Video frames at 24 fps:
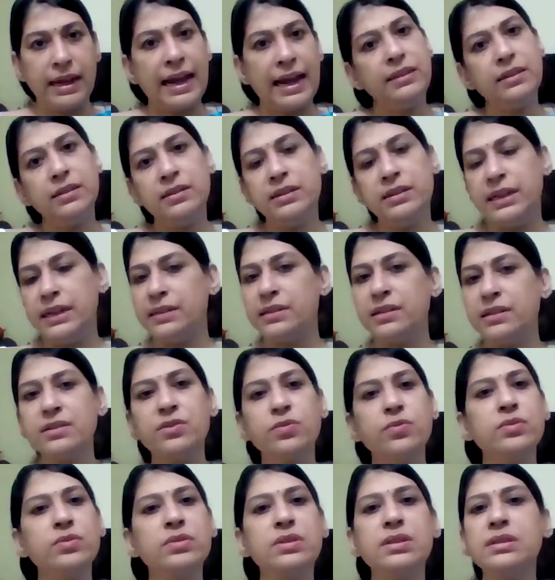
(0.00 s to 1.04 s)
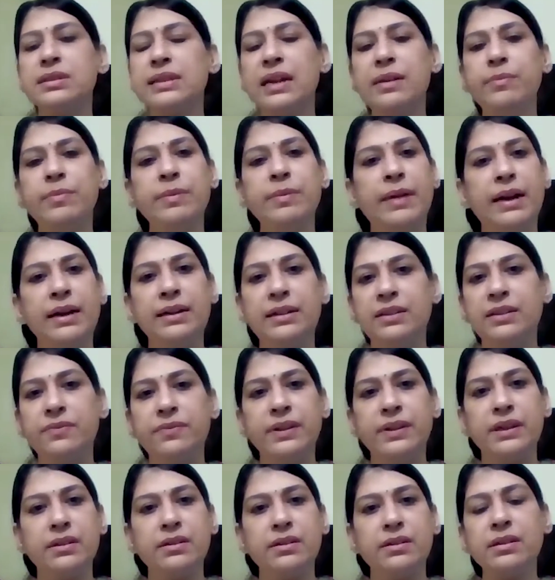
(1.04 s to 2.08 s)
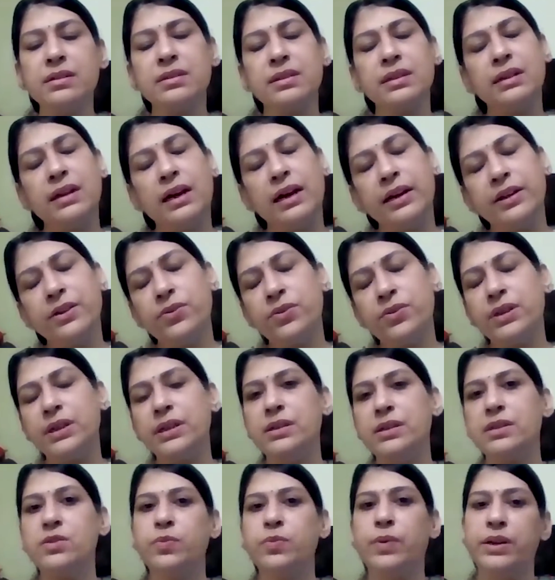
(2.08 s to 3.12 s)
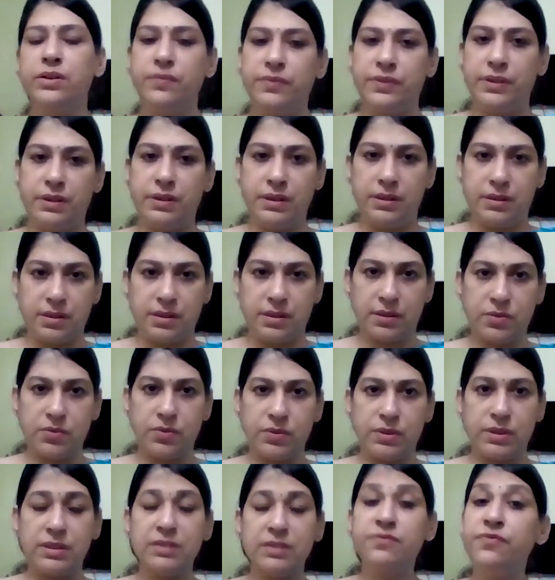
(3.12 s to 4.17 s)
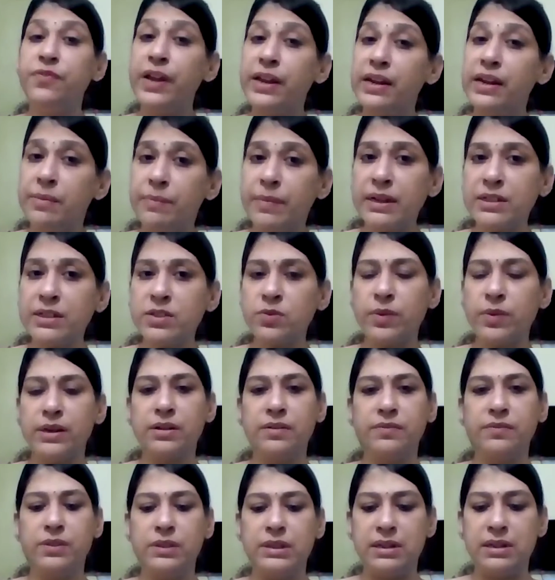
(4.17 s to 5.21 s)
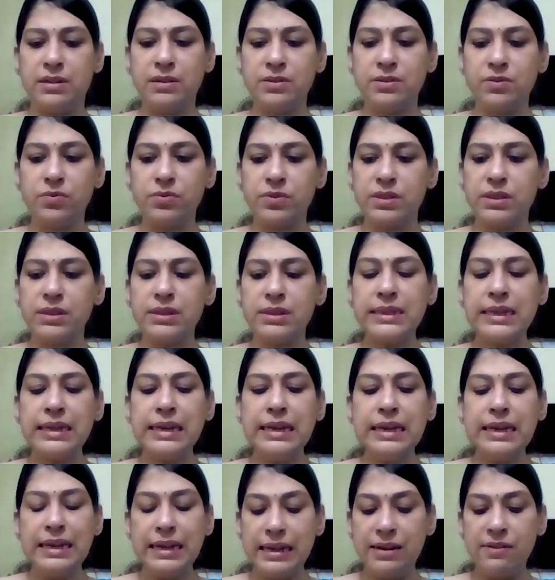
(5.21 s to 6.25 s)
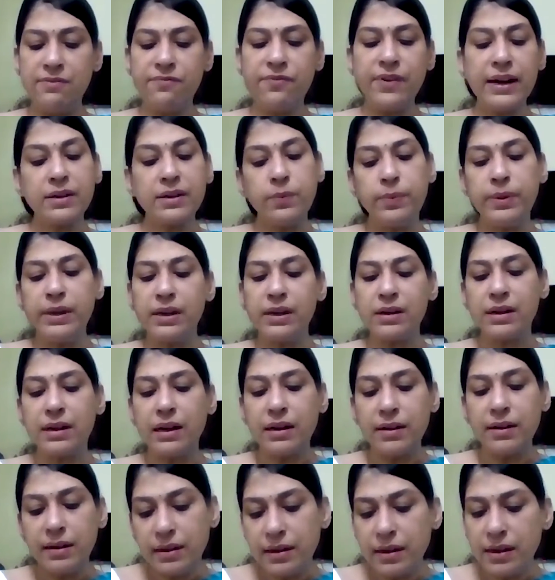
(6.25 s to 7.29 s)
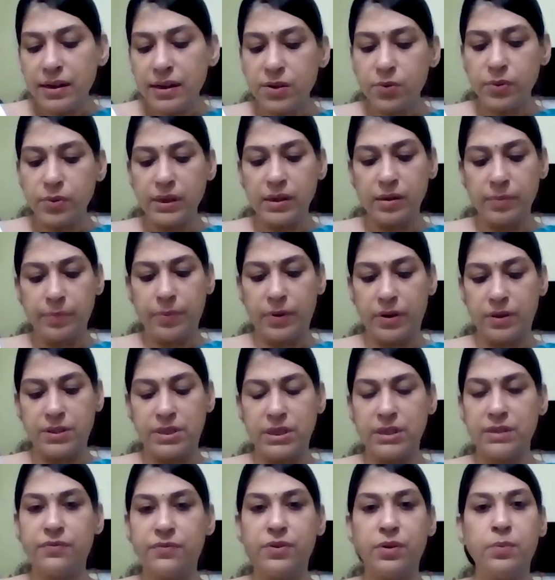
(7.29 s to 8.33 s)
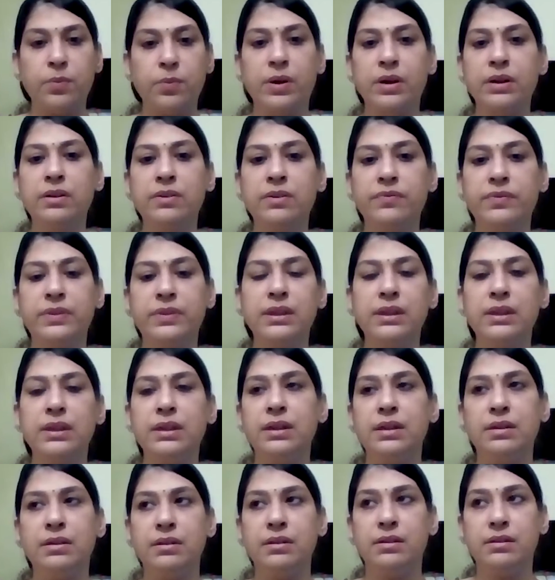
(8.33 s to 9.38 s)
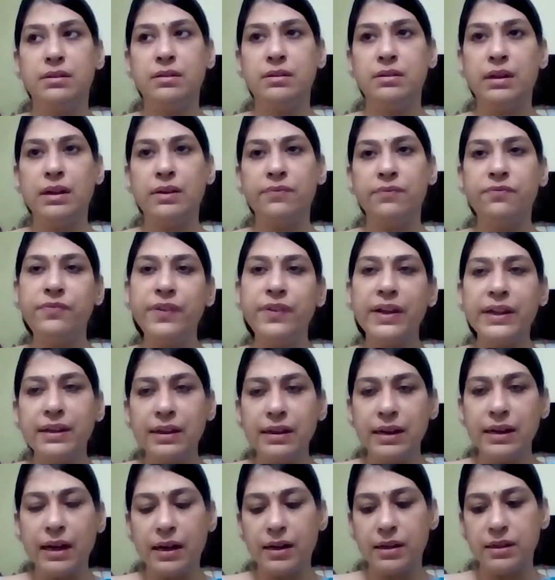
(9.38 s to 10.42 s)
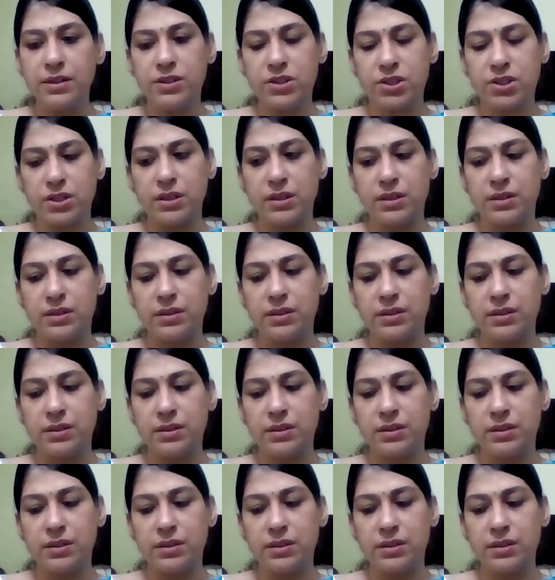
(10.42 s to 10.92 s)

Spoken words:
And the data sources can be multivariate, and IoT is one of the data sources, very much one of the data sources. In fact, we are currently doing a project for one of the a very large